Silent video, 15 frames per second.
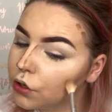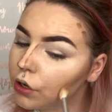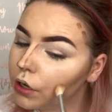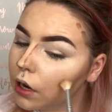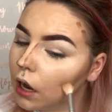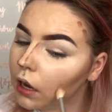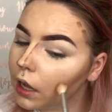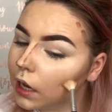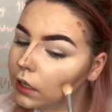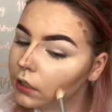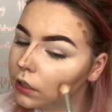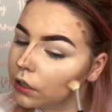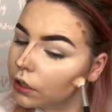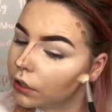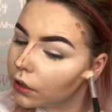do not like
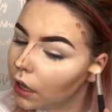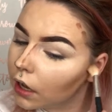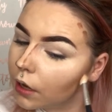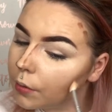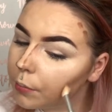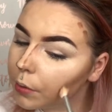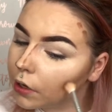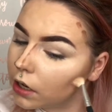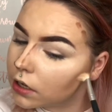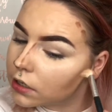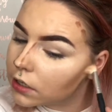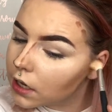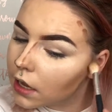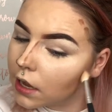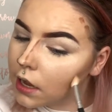to do that
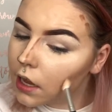because